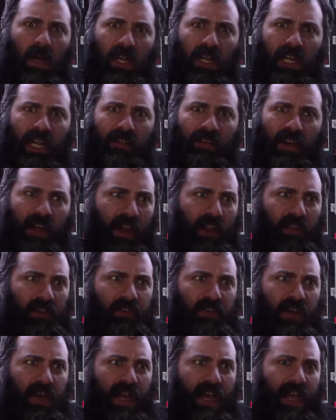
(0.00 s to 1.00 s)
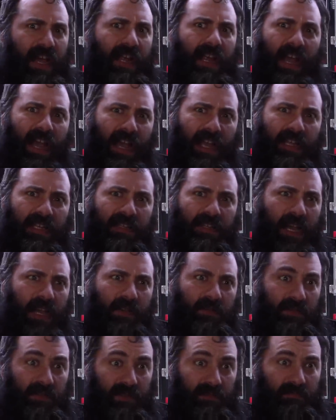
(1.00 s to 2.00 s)
gonna give it another try.
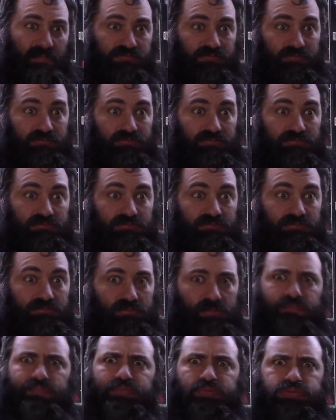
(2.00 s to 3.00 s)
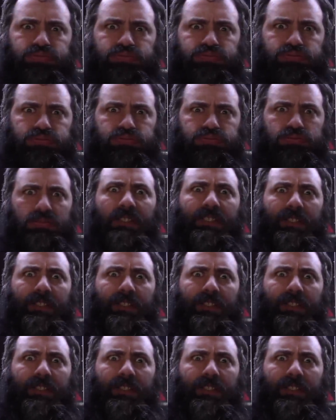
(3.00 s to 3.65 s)
I... I...